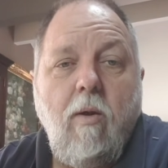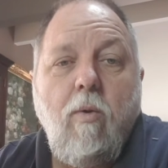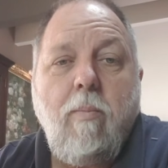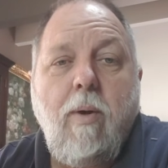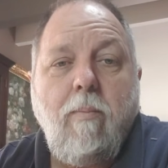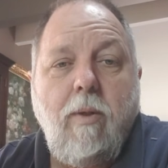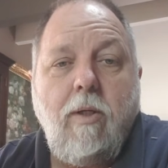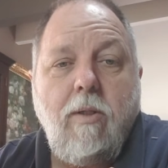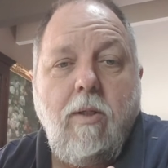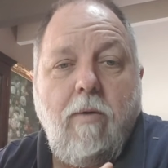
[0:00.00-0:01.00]
Well, the problem
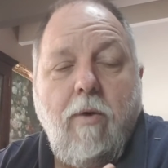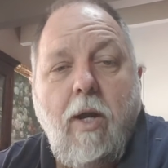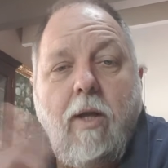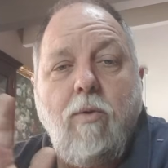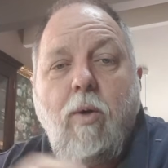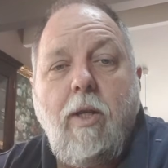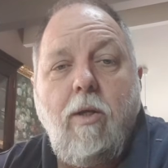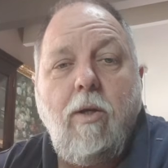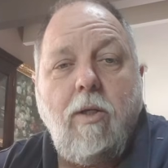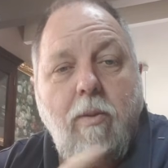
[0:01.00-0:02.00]
is, if I had 20
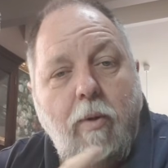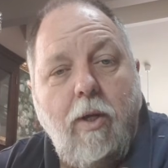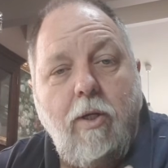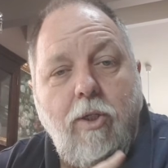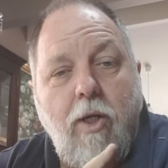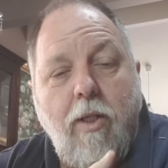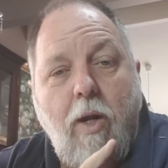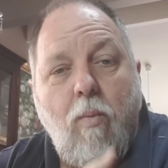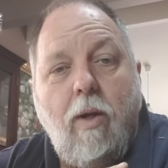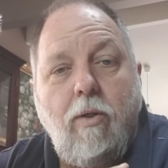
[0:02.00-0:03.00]
units, am I going to share
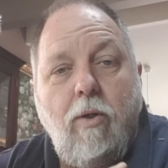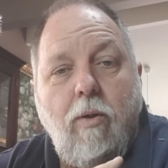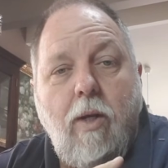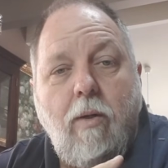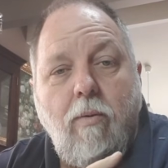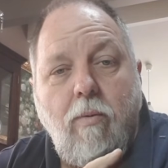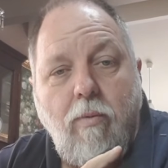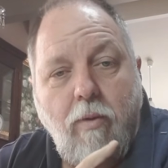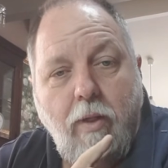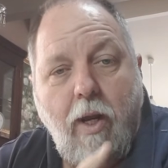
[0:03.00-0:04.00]
that one
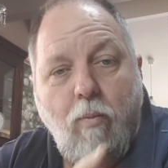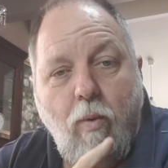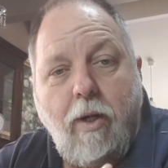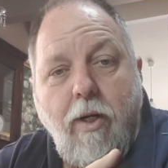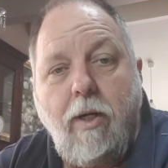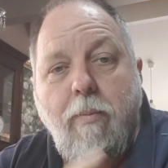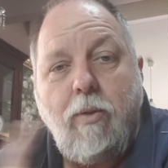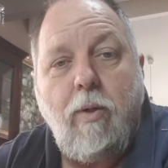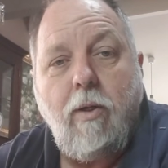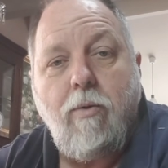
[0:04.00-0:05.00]
that one heater
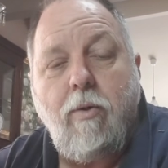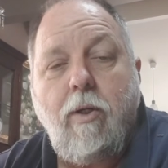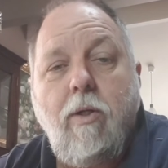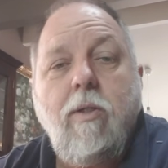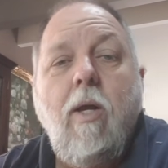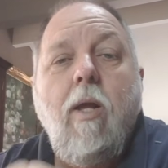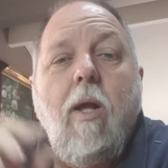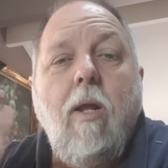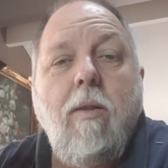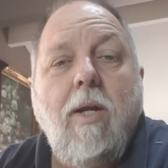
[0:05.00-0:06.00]
between the 3 units?
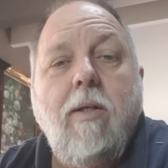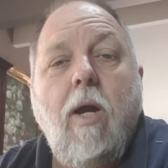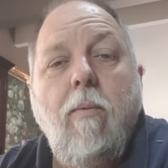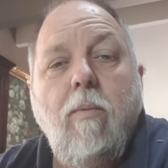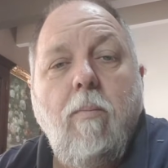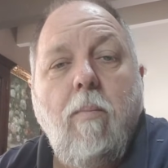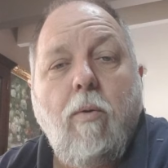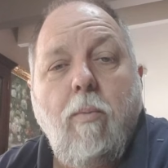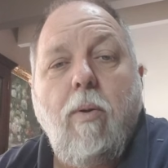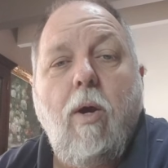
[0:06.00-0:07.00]
They don't
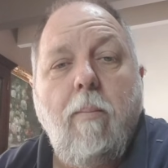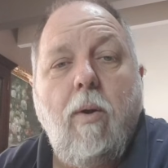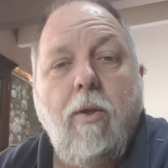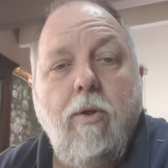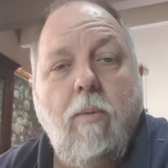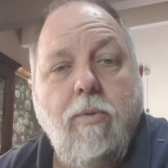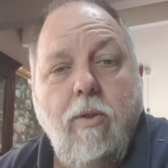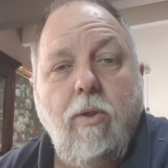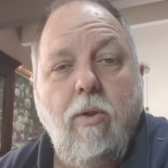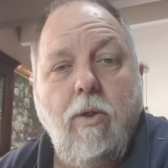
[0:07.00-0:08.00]
multiply it by the times of
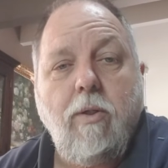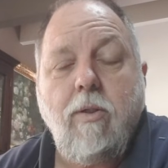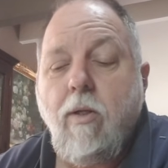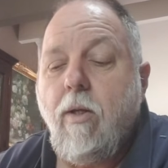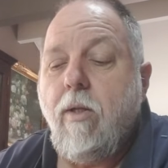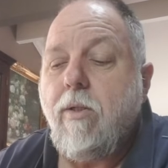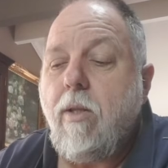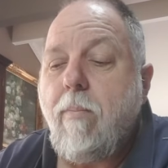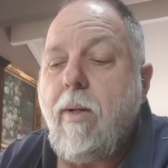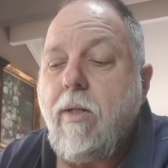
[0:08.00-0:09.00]
the units. So
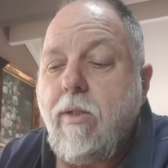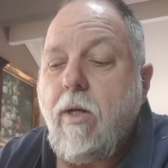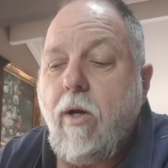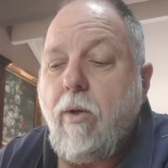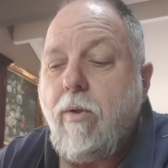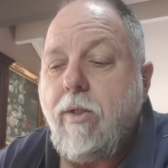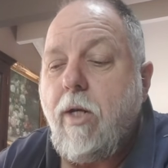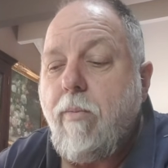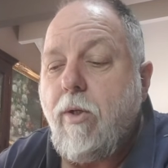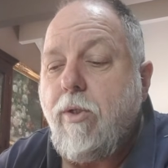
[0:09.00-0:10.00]
the biggest thing I always say
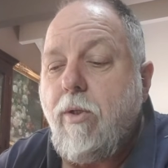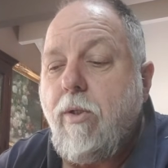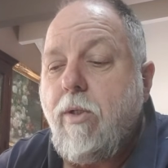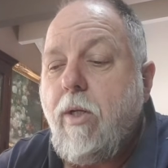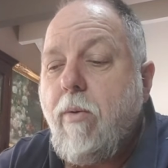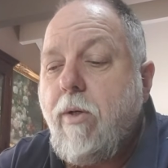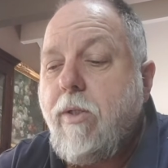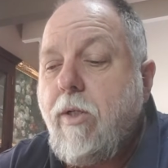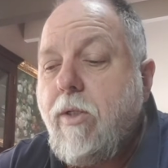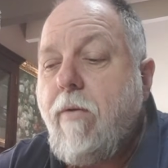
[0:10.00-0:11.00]
to my students in there where it
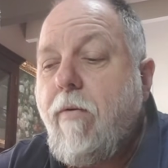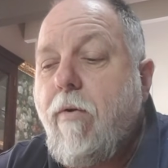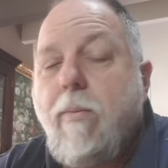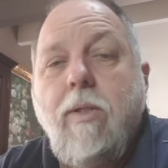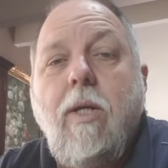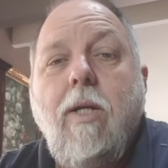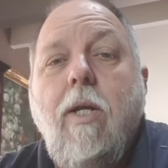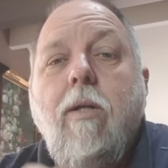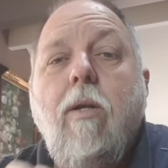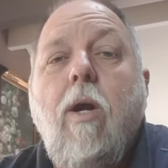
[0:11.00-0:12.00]
says 75% of
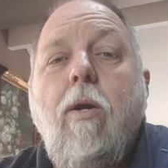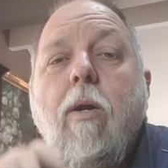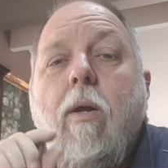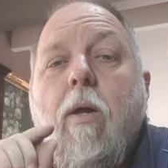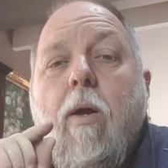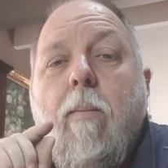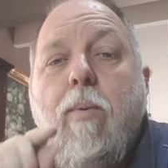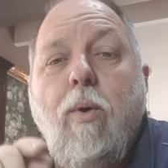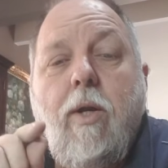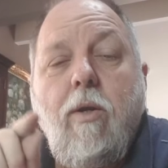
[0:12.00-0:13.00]
connected load,
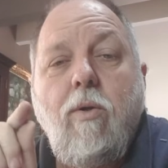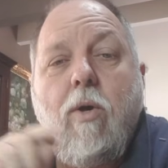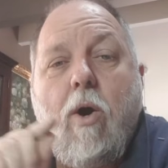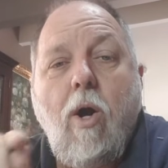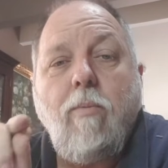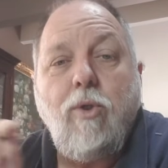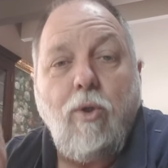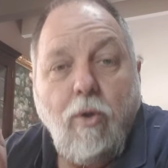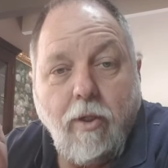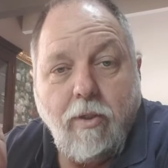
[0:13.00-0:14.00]
put in times
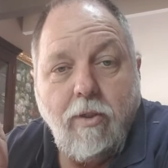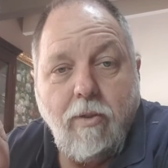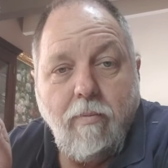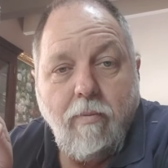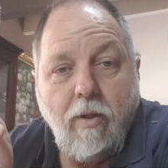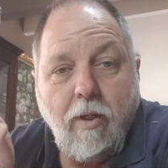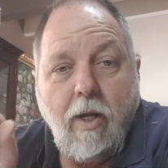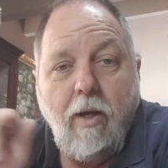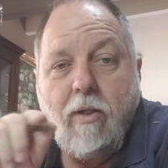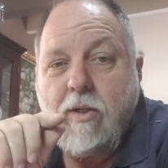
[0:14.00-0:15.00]
units.
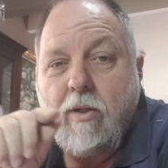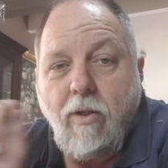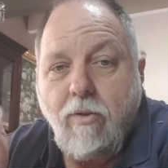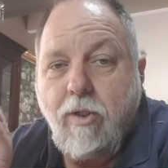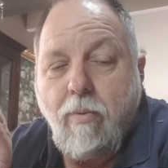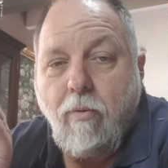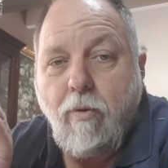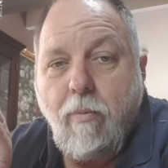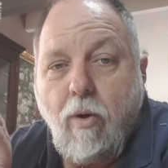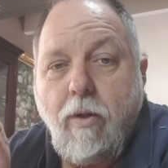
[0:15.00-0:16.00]
Okay, it's a little simpler
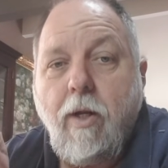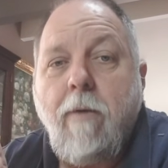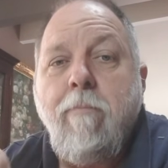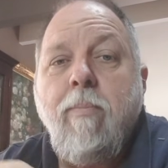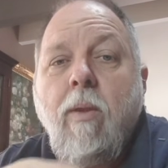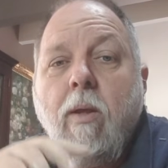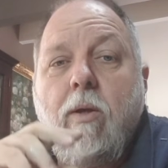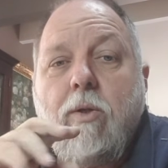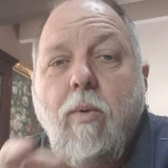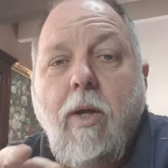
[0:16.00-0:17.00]
reminder,
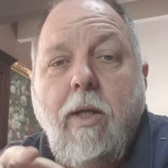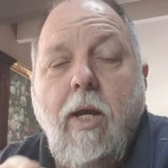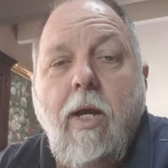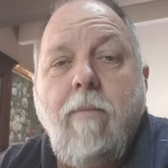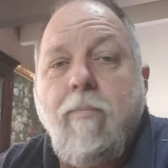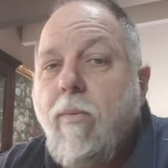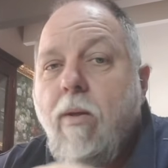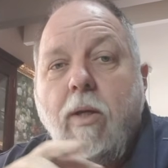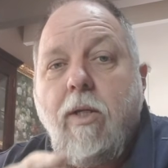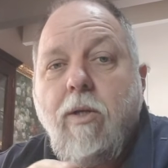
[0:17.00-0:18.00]
because what I get
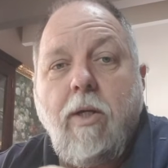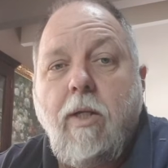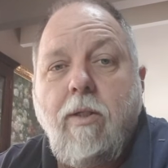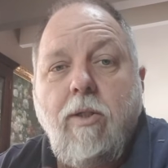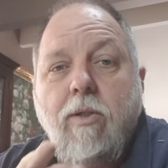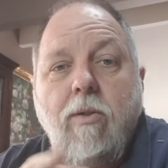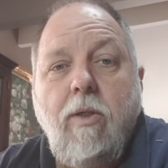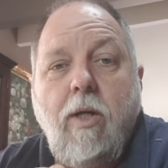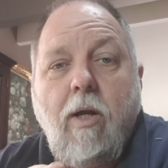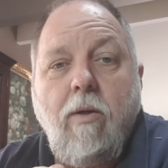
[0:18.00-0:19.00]
is I get this,
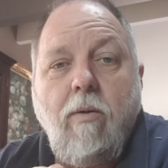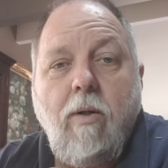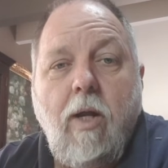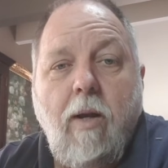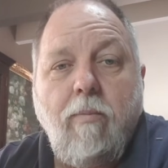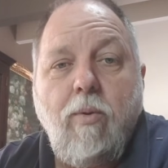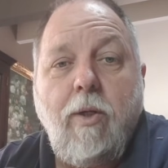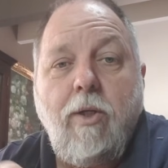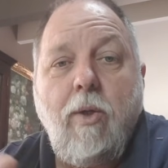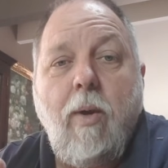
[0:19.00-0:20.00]

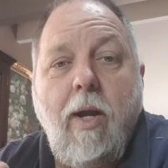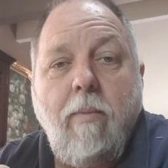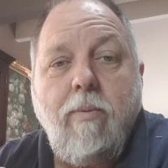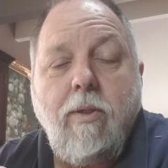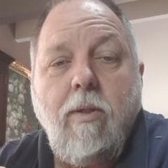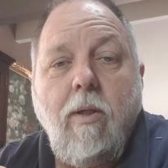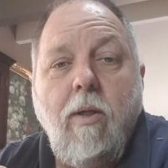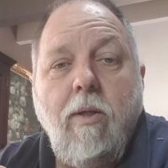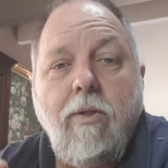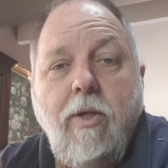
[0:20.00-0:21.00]
22 amps
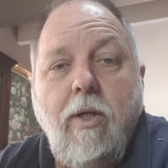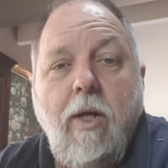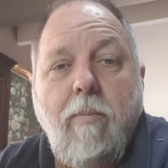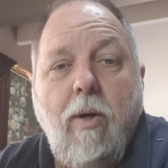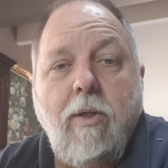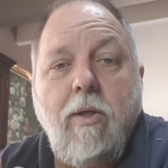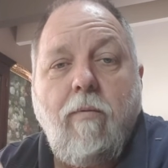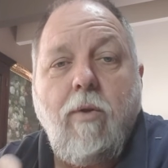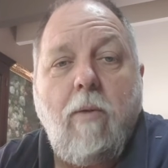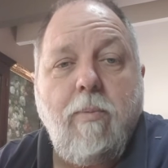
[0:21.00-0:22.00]
sitting there by
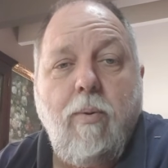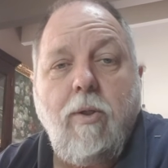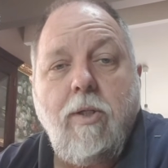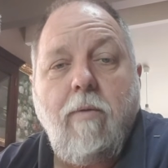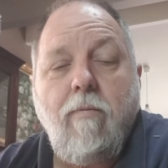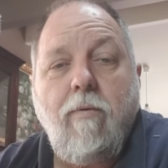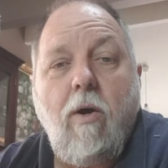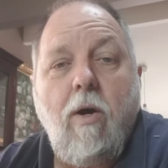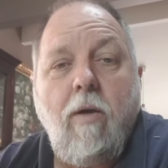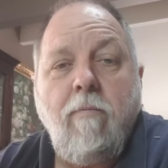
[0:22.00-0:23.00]
itself times
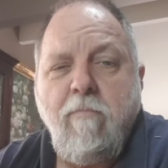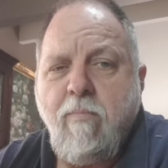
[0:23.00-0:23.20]
0.75.